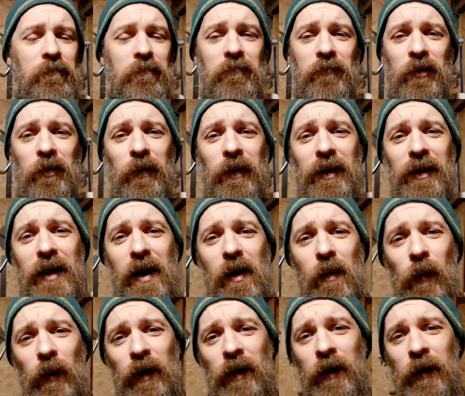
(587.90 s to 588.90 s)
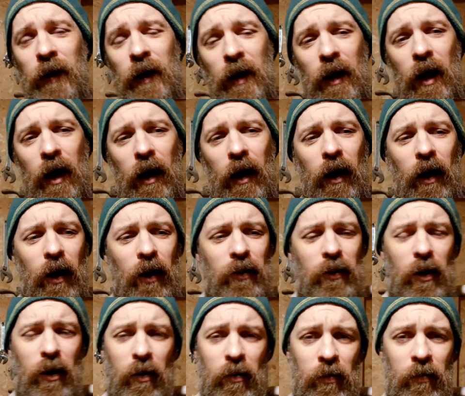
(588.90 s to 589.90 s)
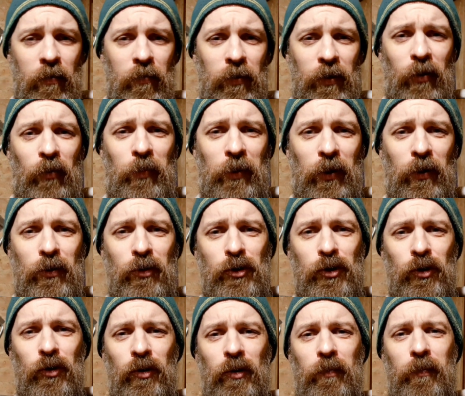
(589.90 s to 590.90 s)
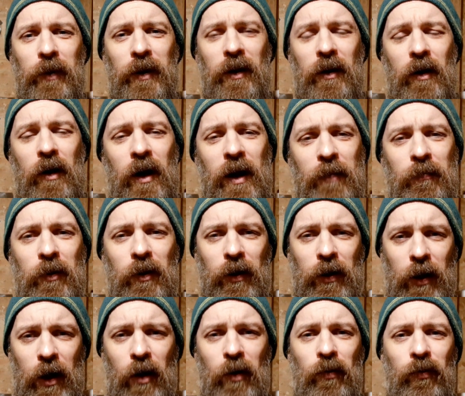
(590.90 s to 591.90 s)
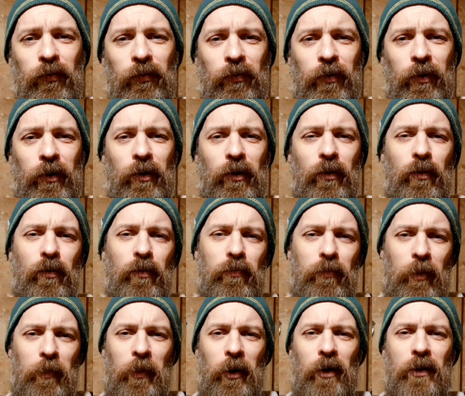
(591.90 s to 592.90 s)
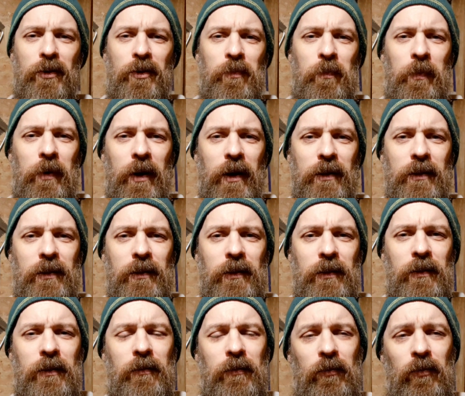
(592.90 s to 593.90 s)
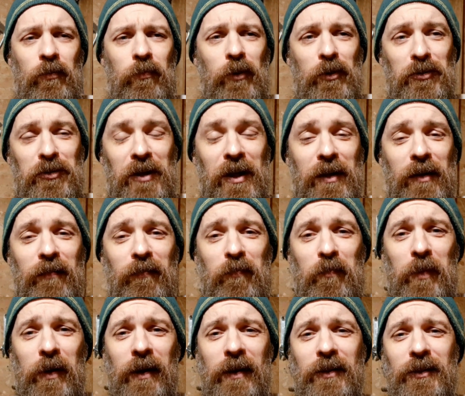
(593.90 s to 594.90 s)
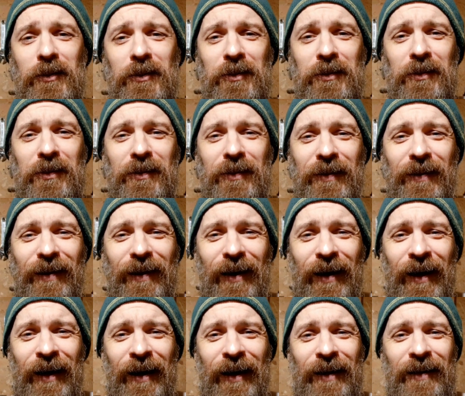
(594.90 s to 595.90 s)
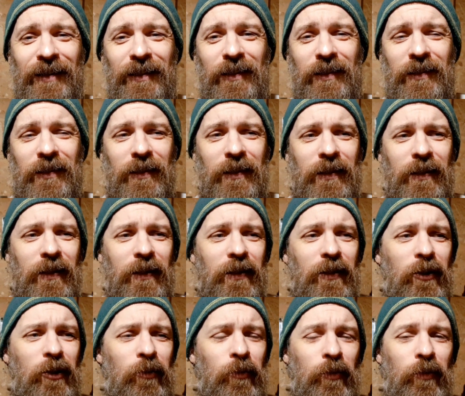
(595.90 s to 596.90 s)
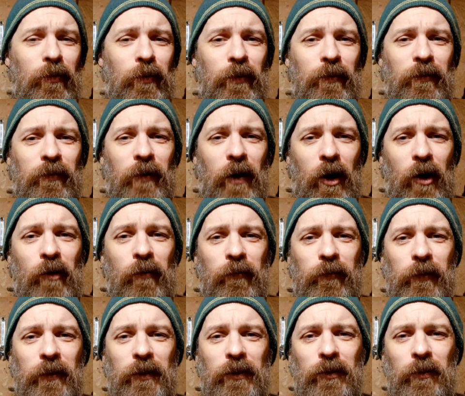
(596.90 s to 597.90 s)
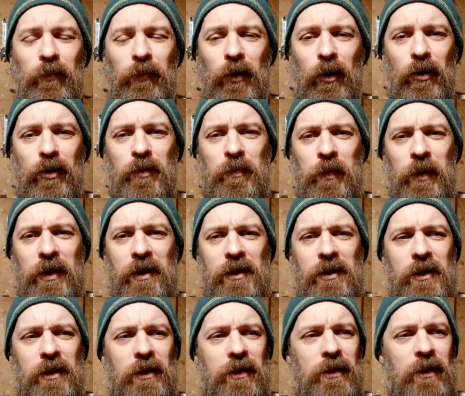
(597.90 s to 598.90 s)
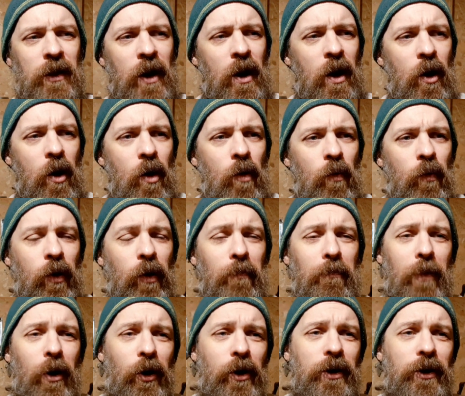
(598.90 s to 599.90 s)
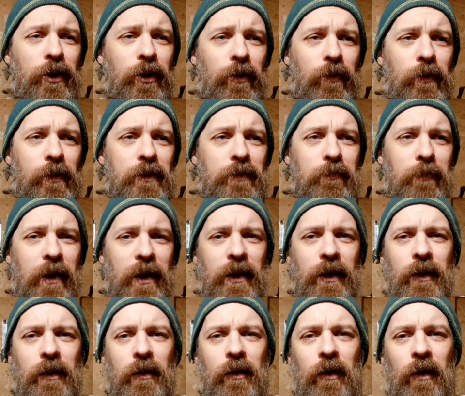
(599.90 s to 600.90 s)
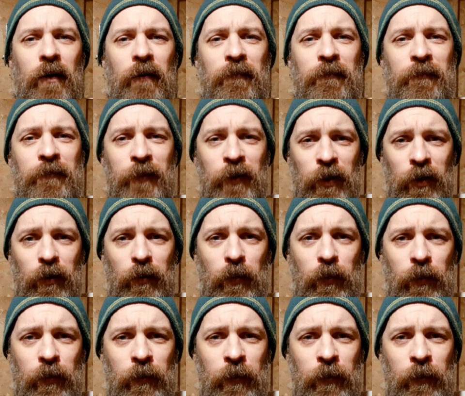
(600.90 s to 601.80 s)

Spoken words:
doing it that way? A little bit unsure at the minute. I am going to go through my box of bits, or my shed of bits, and come up with hopefully some nice pieces. What I might do is make a few,